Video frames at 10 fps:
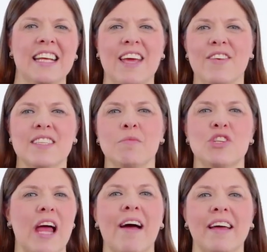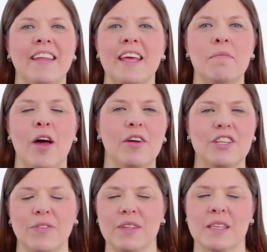Give us some shout in the
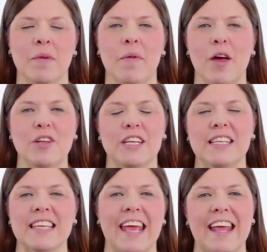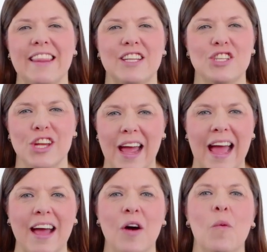emoji with some emojis in the chat.